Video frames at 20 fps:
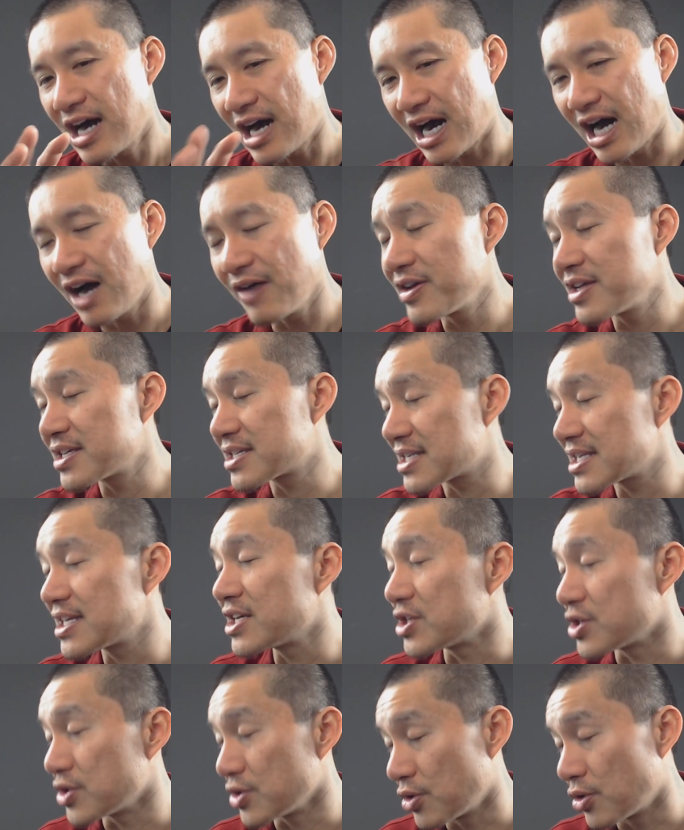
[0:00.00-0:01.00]
Obviously,
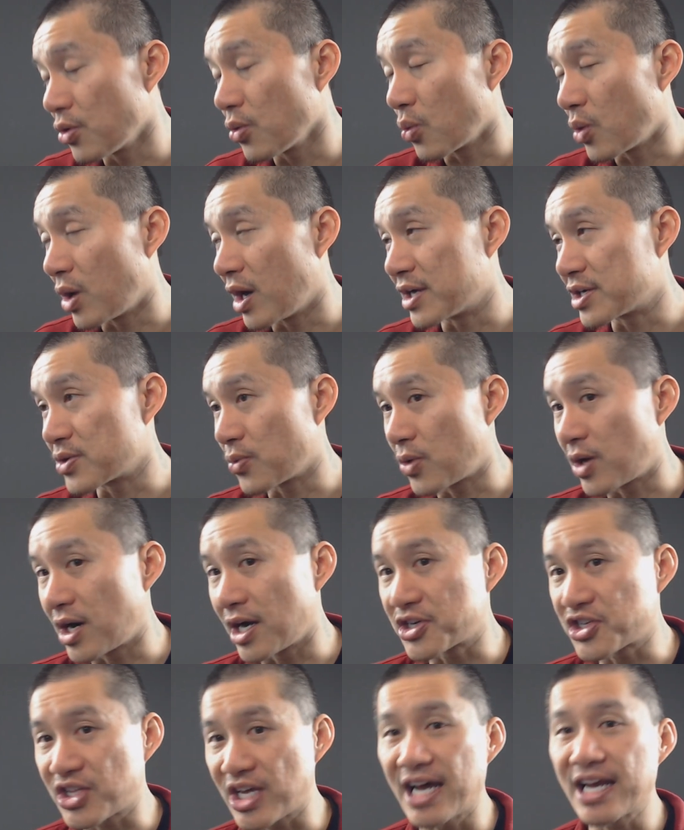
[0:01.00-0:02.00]
you'll want to
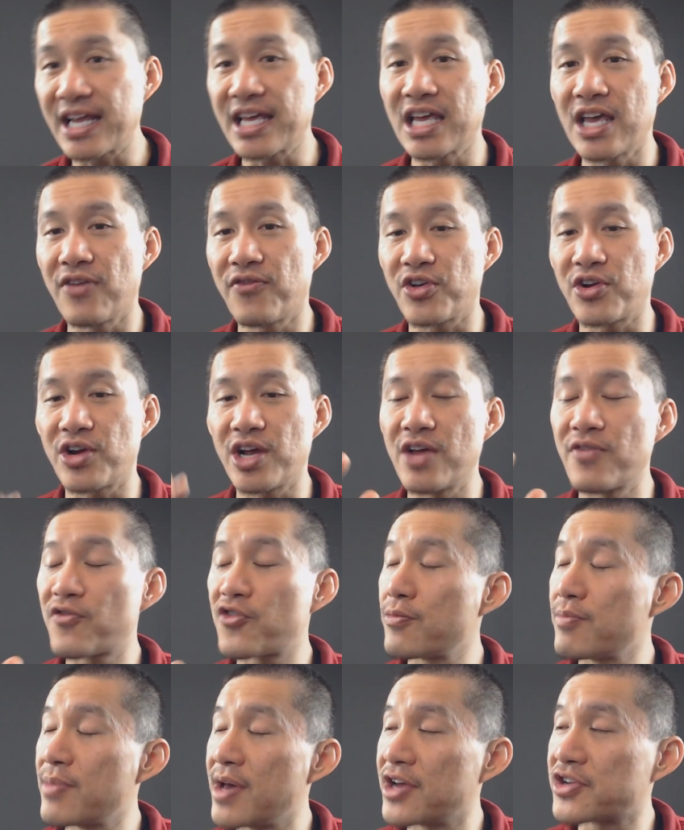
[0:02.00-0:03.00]
watch that. If your
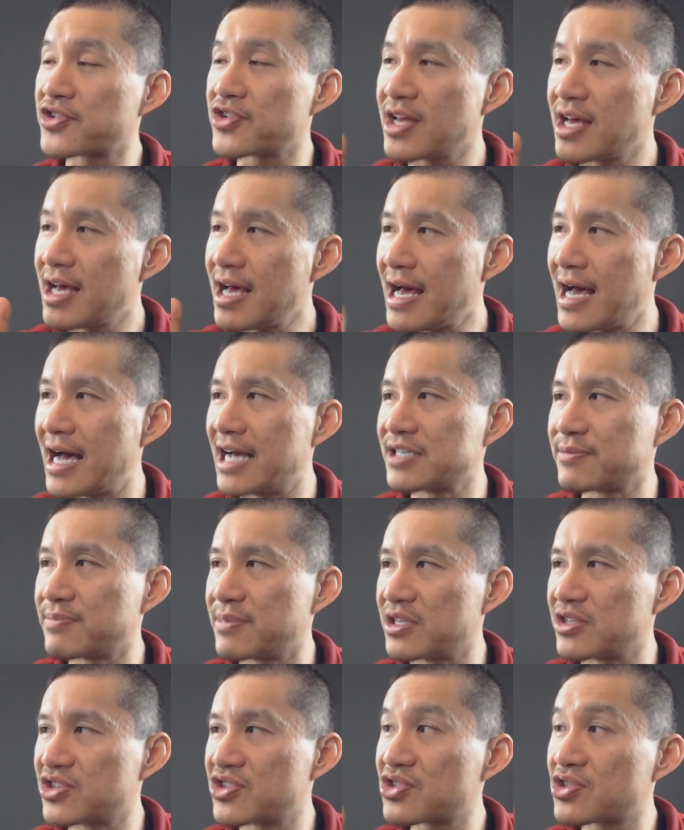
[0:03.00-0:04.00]
information has
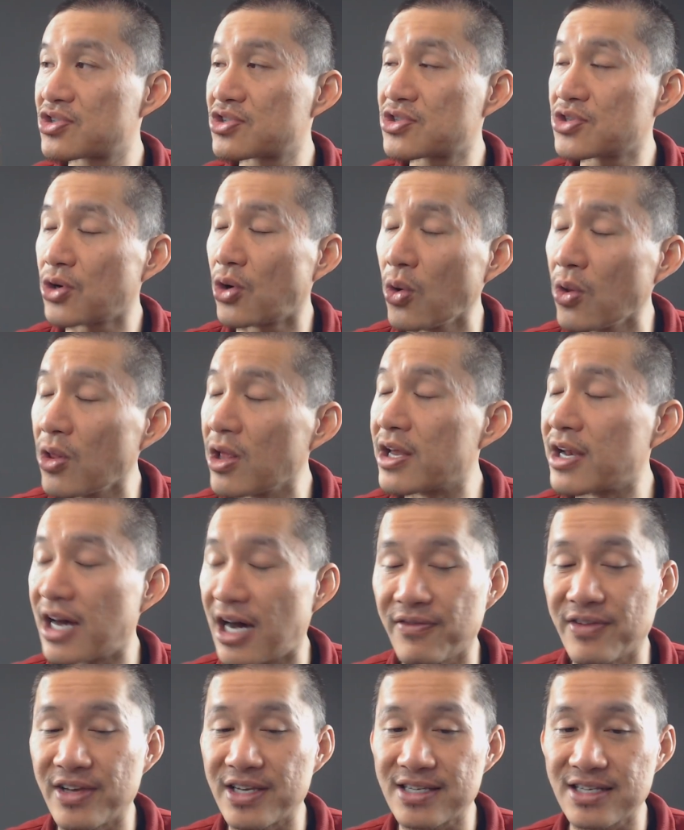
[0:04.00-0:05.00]
been stolen,
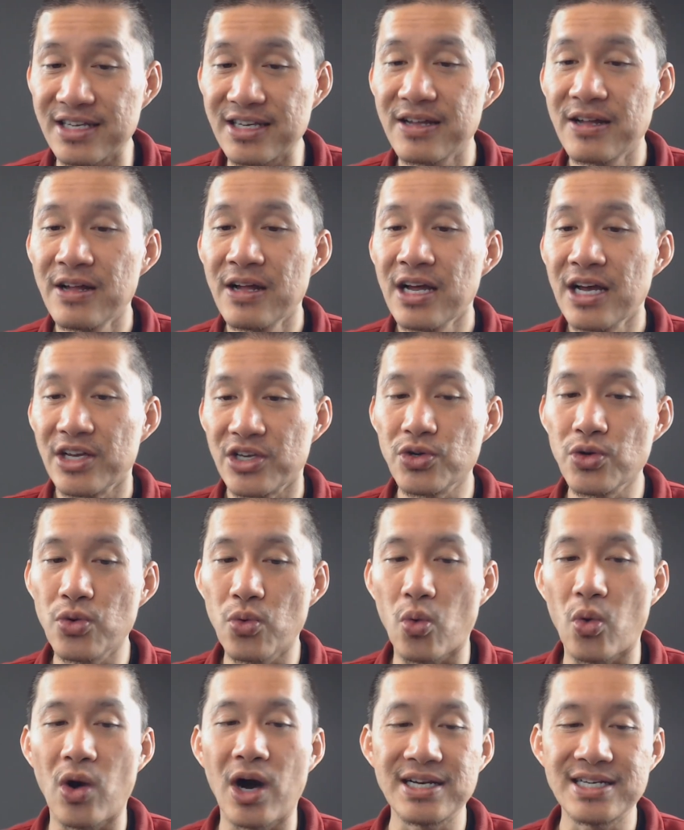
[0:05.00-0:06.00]
obviously, you
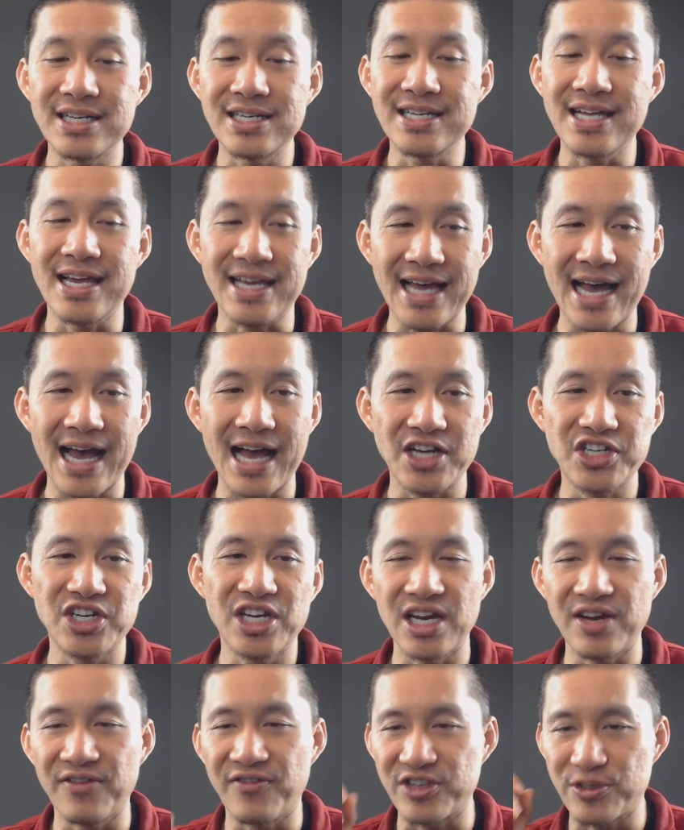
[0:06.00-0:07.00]
want to take action.
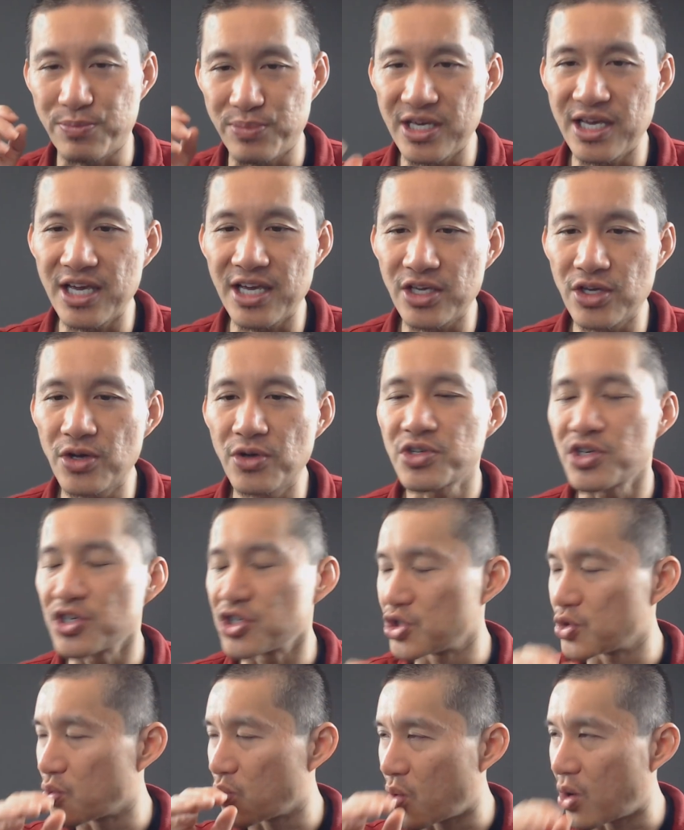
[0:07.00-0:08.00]
And if it's being used,
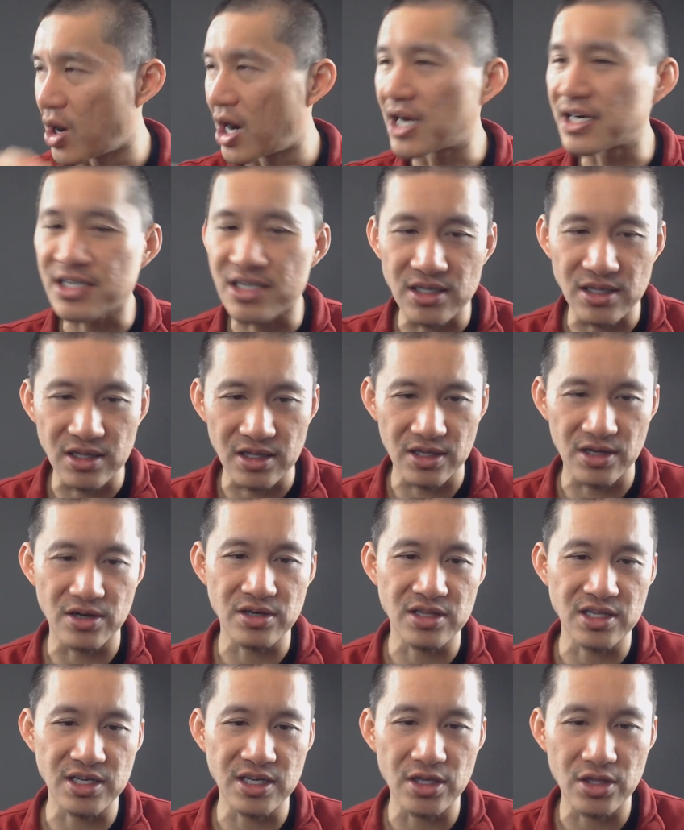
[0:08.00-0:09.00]
you want to
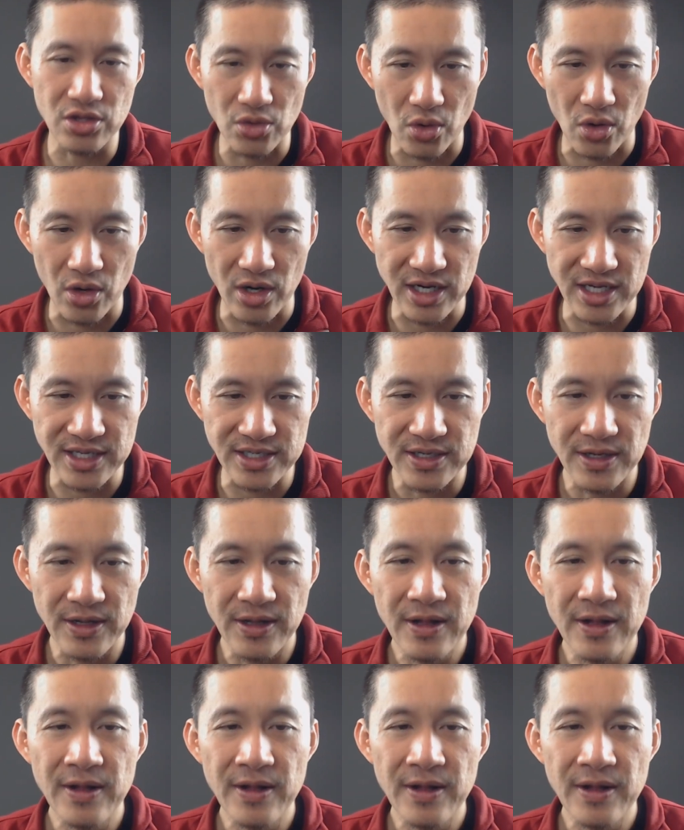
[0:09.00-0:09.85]
alert the authorities.